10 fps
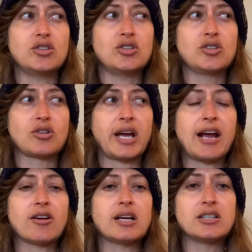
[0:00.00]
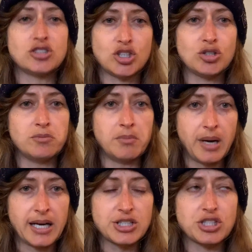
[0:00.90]
you're carrying too
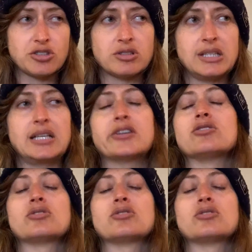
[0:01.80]
much and you're needing to